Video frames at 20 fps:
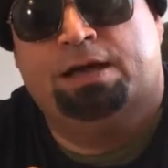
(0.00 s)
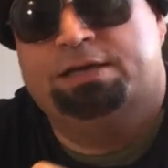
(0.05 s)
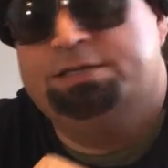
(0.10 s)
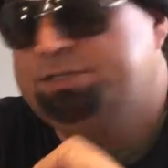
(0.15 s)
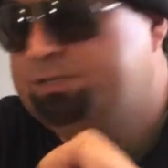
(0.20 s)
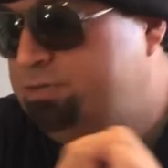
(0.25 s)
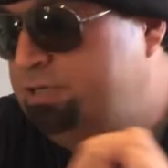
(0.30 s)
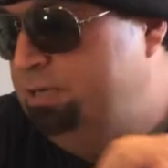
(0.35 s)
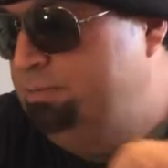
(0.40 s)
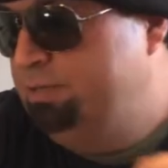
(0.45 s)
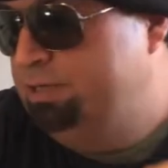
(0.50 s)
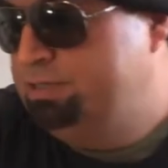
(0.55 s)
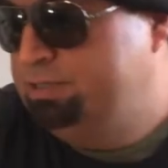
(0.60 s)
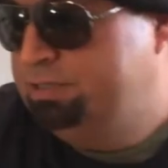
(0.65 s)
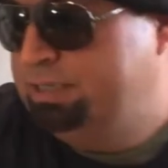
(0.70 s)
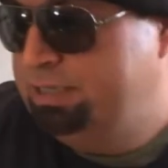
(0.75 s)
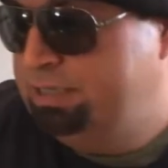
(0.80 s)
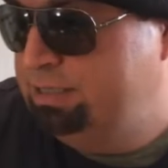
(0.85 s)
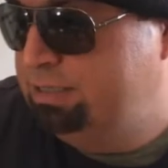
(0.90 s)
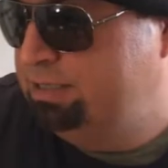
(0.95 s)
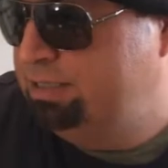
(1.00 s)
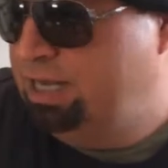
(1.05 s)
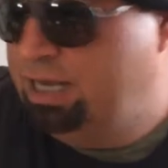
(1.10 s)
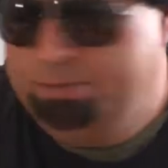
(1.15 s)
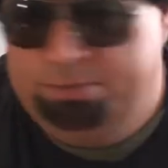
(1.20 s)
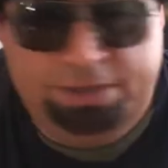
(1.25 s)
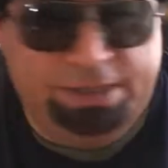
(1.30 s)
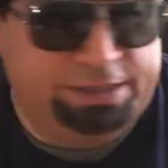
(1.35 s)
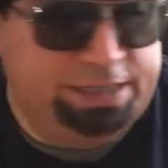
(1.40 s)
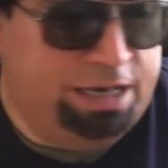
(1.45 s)
ice cream. Let's taste
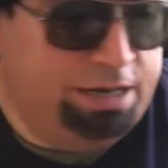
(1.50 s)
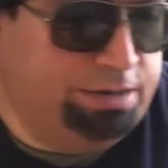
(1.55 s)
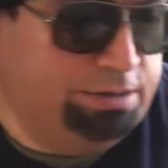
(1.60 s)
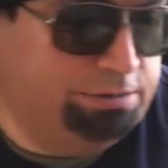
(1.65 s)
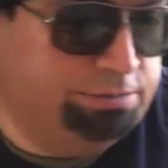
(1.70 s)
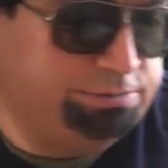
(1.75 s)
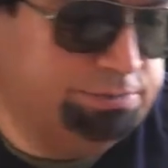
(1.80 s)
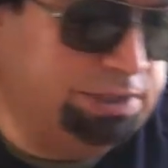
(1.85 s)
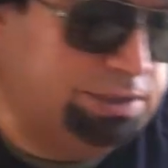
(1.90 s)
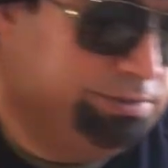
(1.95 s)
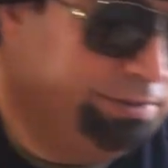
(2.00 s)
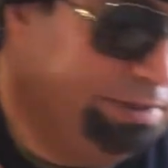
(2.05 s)
that one. Now, the